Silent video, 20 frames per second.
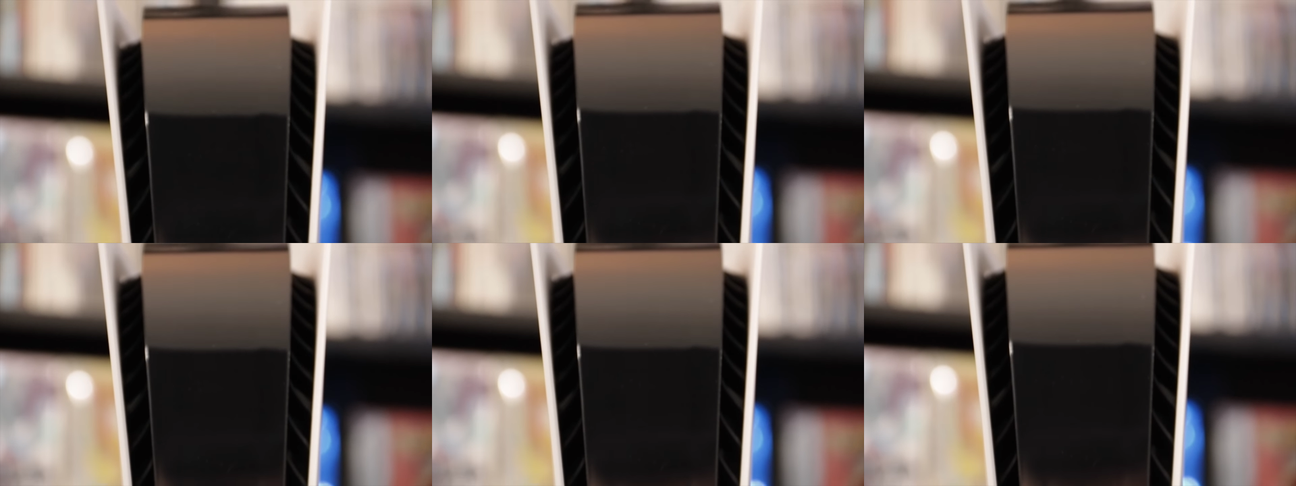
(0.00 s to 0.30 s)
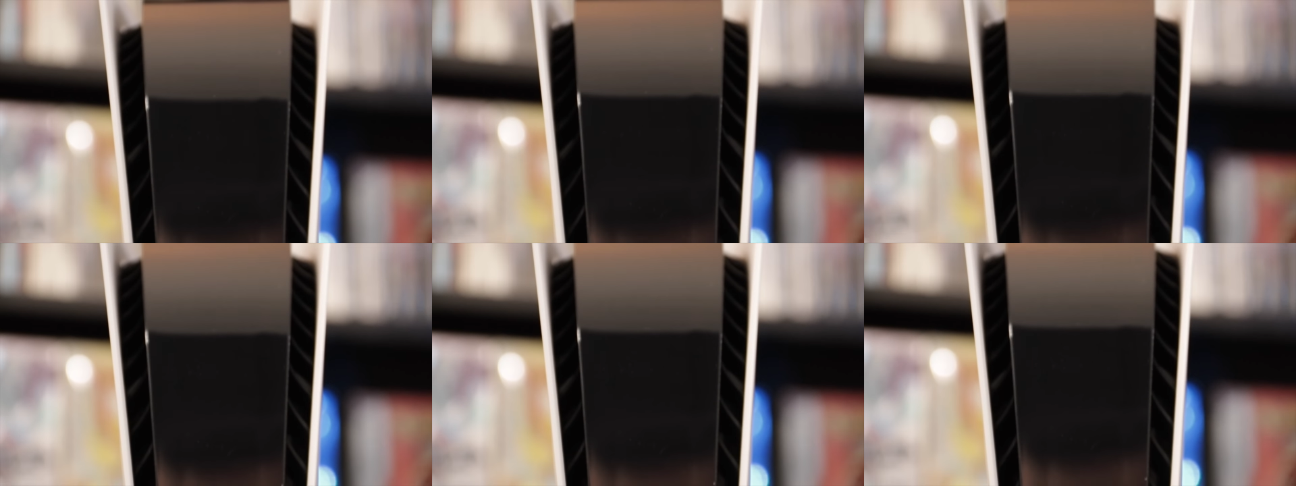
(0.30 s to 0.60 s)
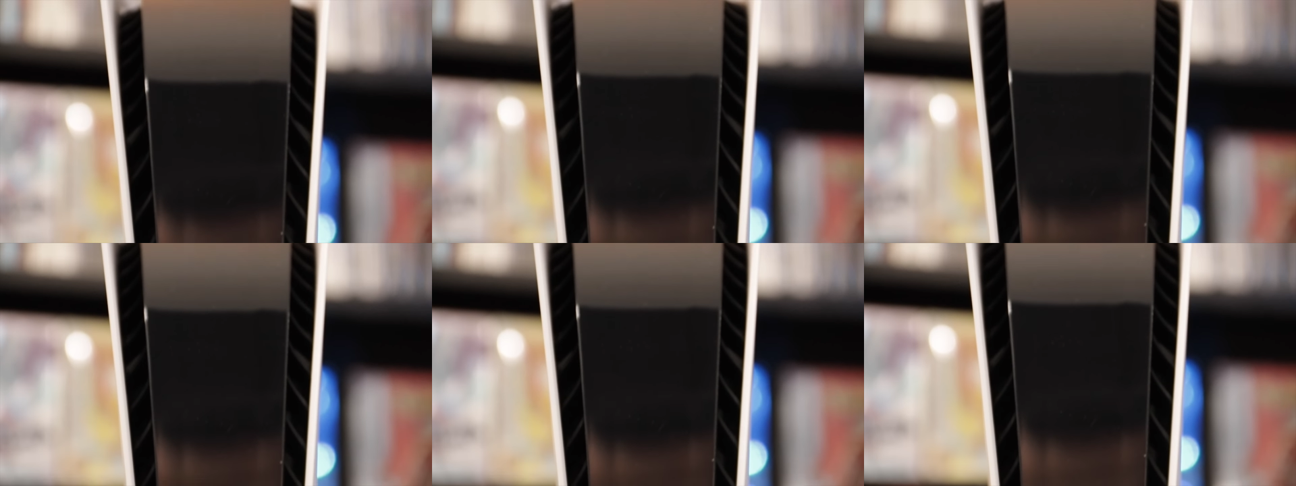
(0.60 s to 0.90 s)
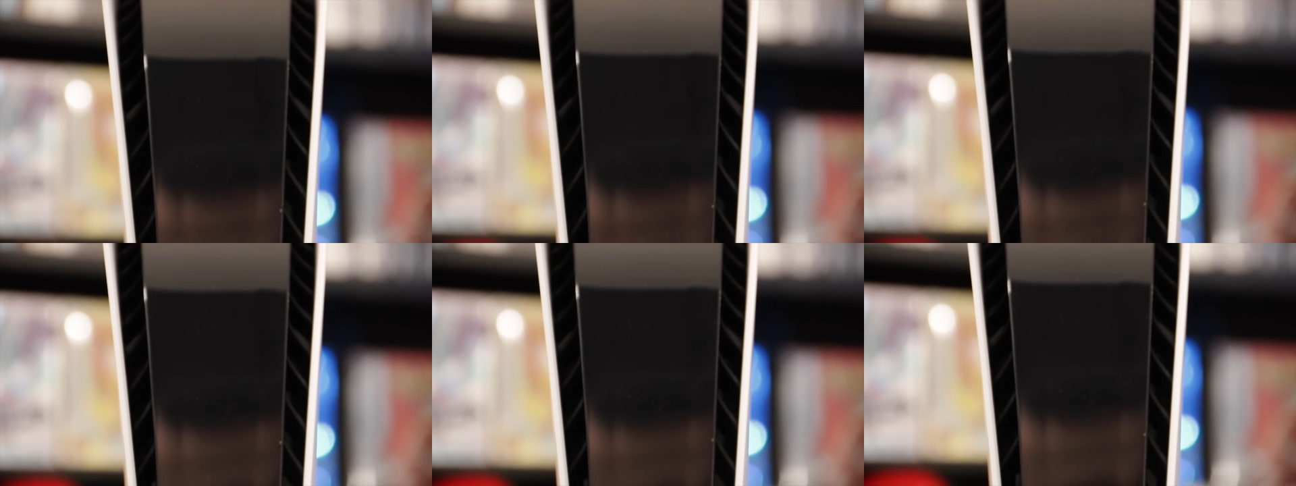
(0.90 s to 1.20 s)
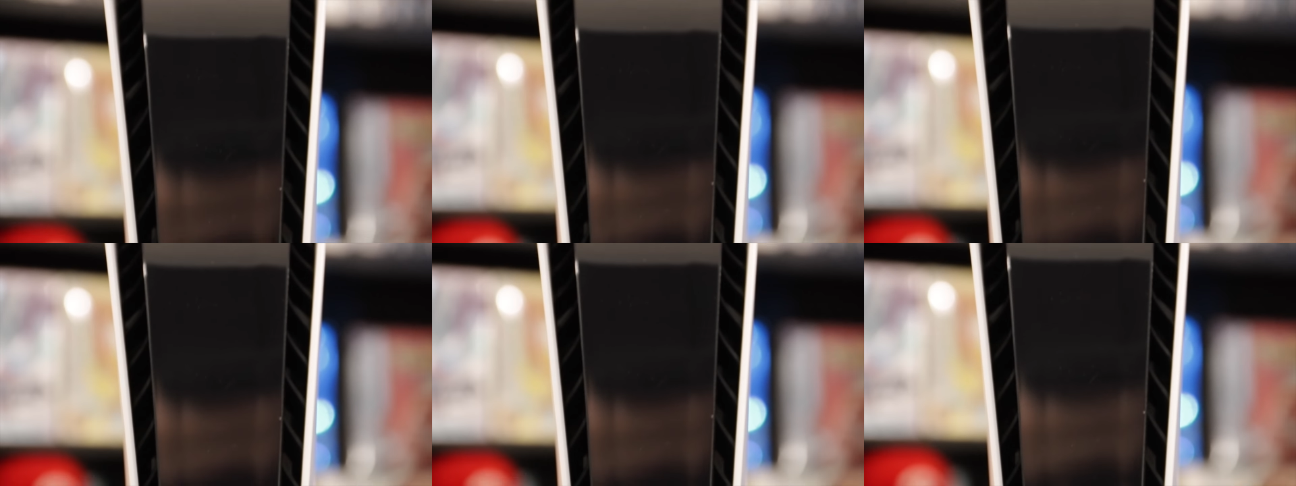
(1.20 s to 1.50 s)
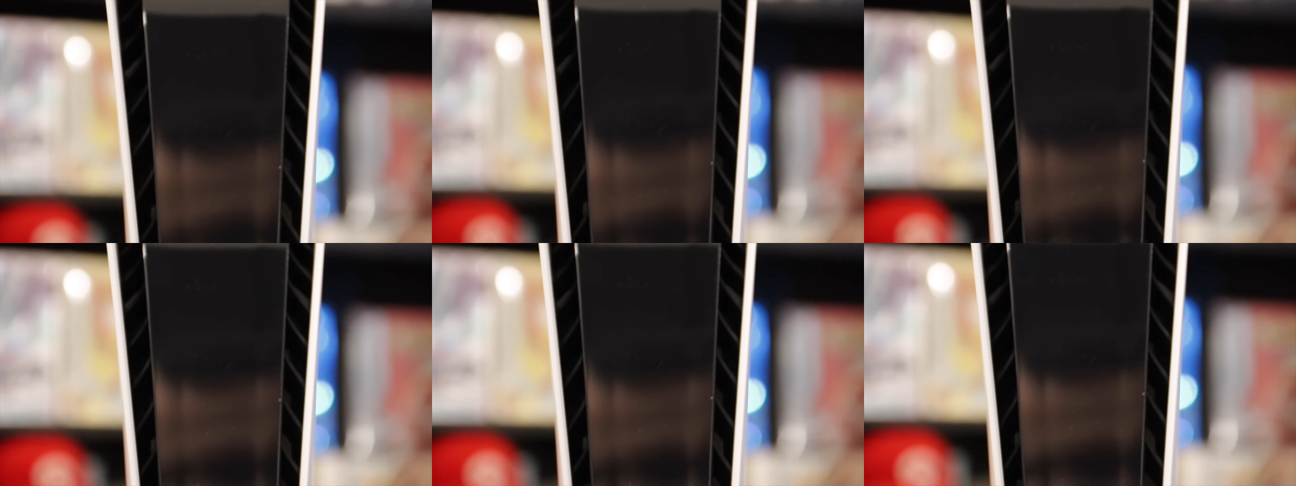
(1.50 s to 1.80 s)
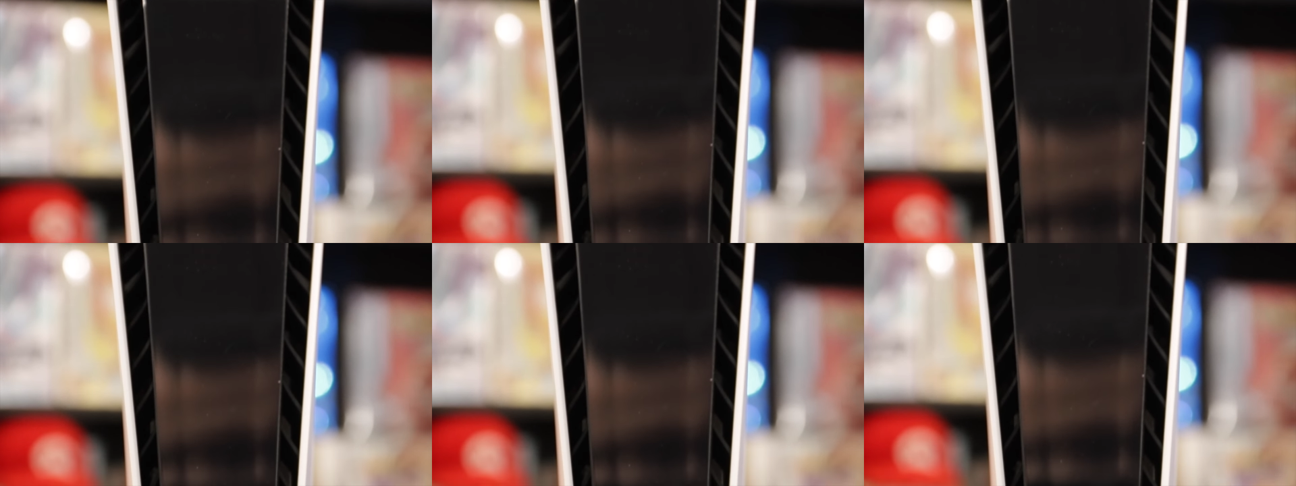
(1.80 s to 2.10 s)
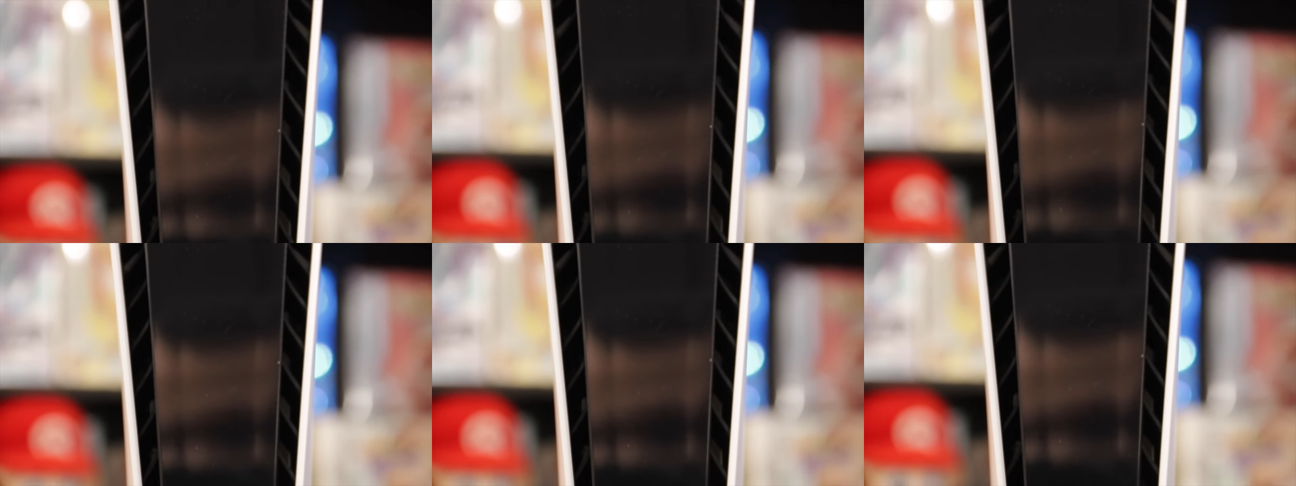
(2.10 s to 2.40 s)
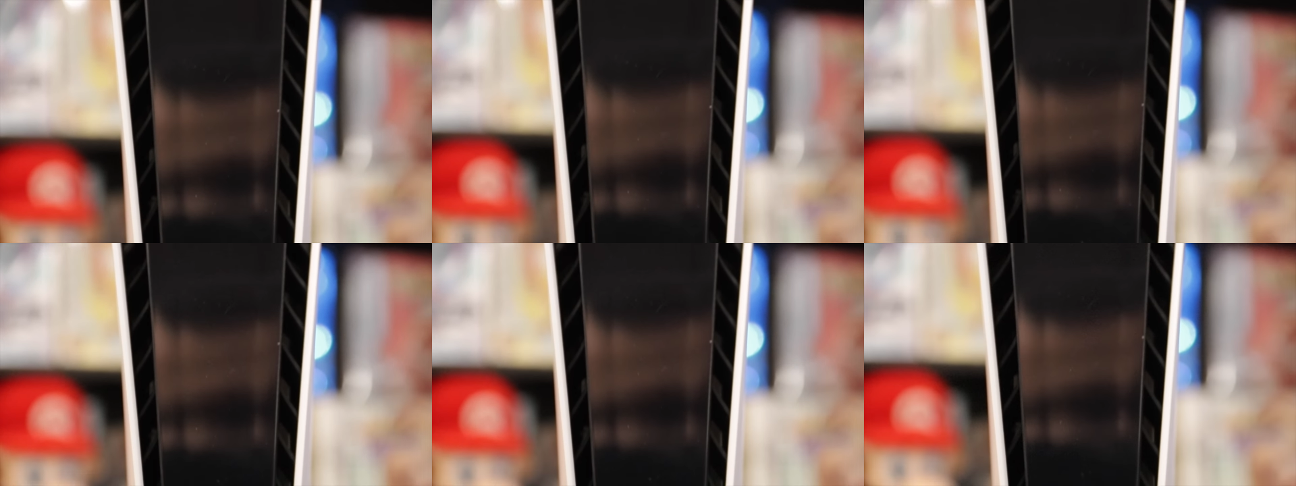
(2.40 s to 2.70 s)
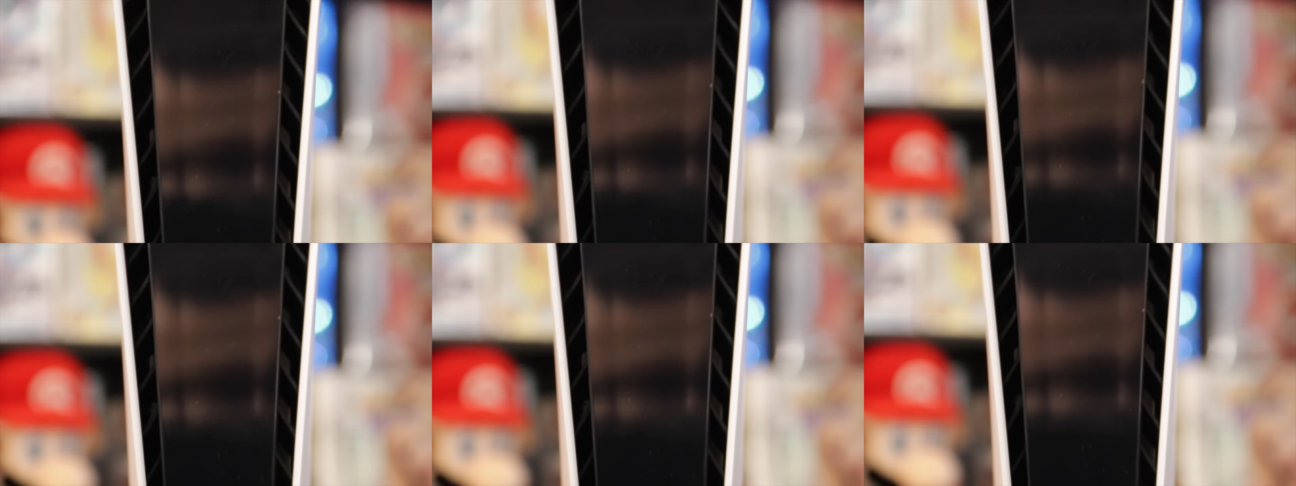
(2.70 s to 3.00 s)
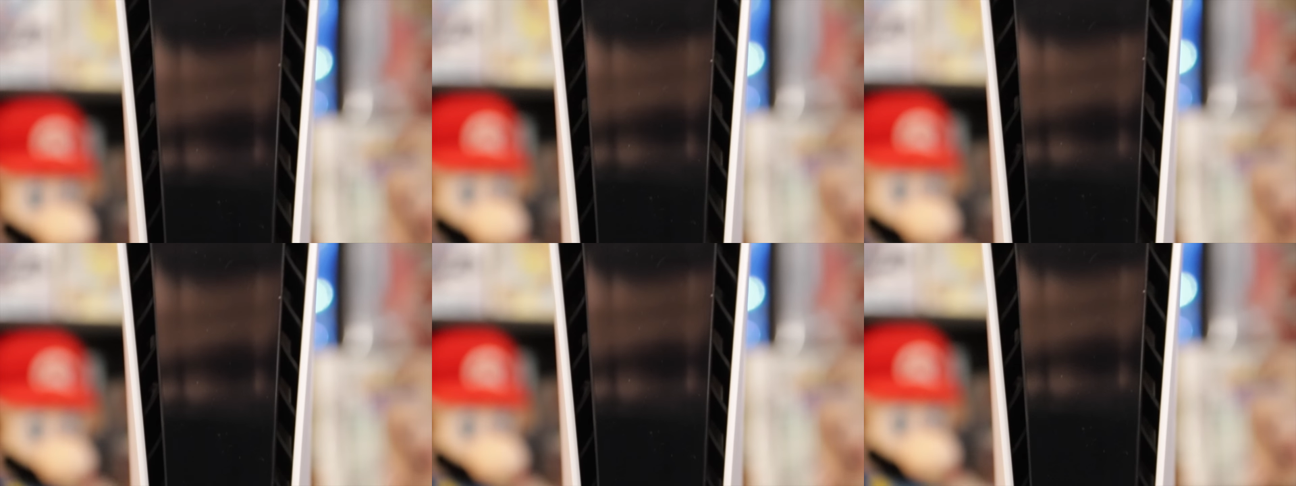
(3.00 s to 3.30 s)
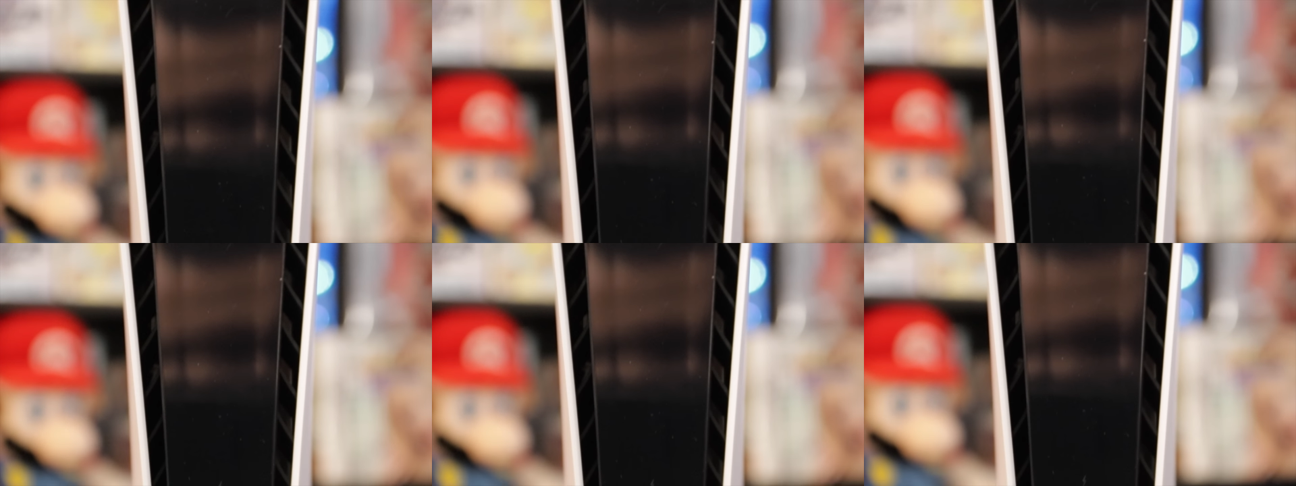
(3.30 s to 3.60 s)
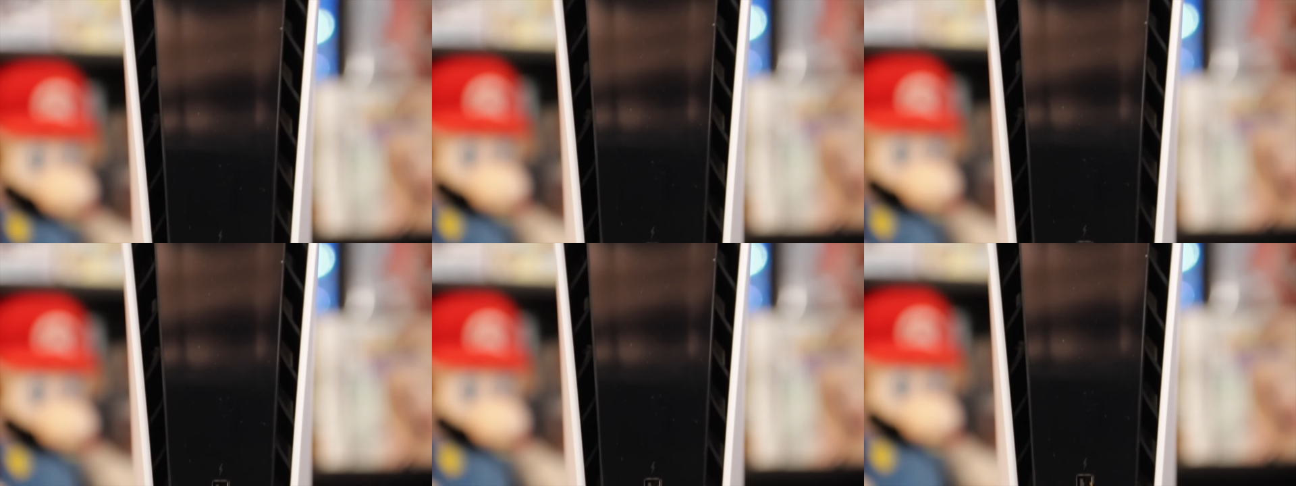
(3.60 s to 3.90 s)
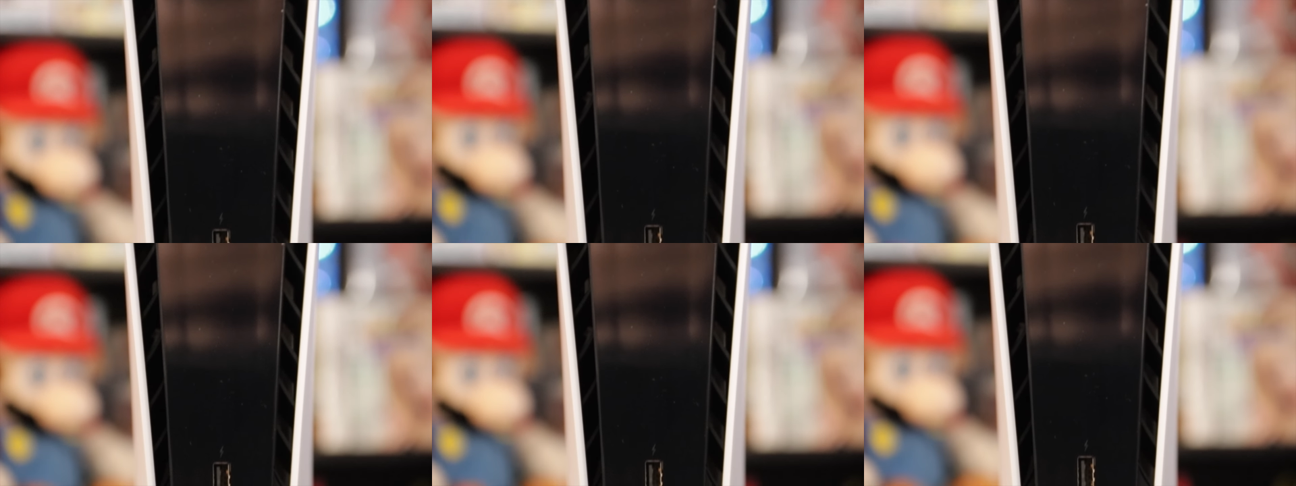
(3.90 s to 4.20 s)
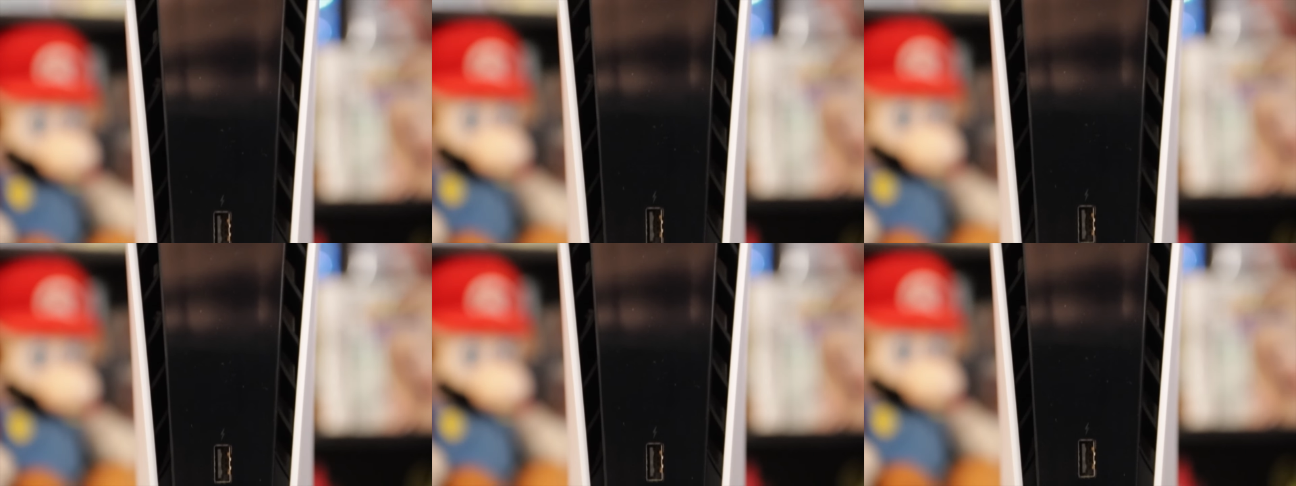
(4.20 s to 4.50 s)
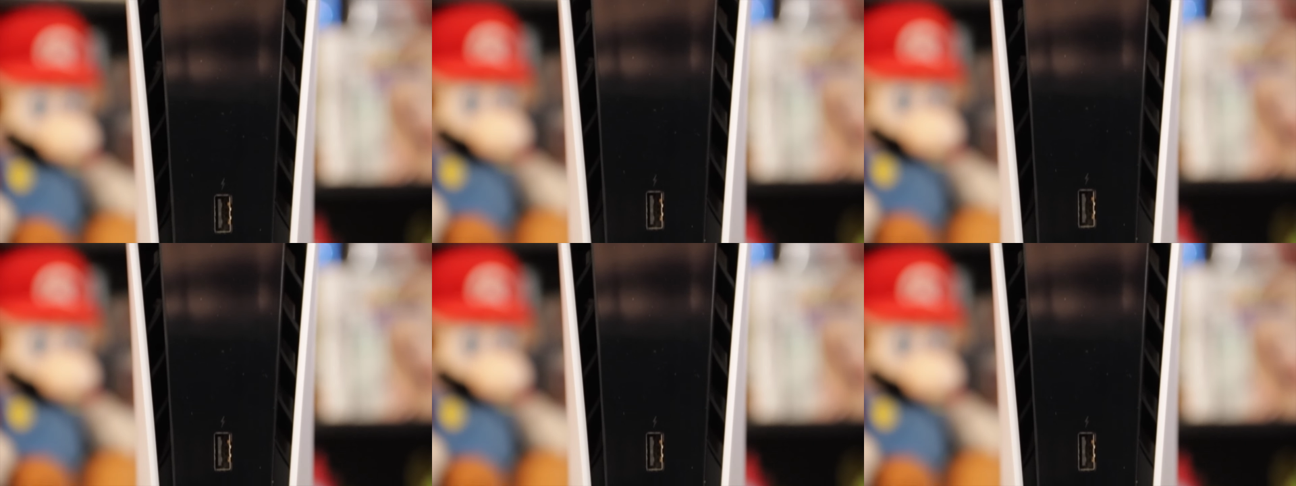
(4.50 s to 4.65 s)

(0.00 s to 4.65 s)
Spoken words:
No face is visible, so there are no lips to read.